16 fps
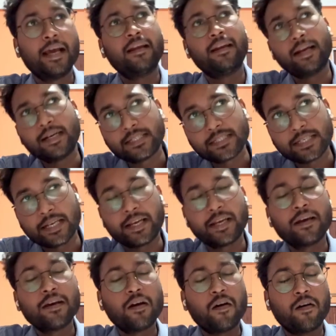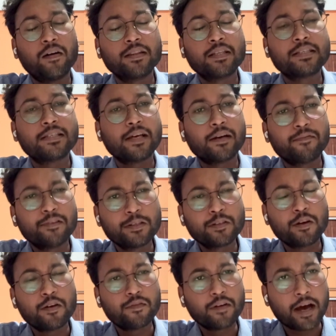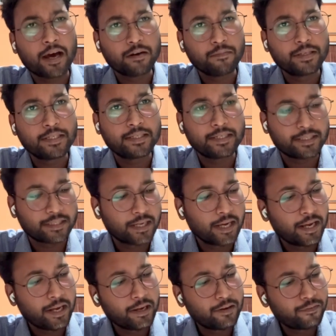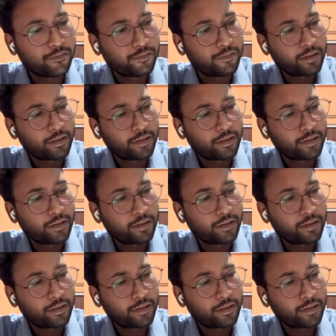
Let's say on the surface of RBCs, if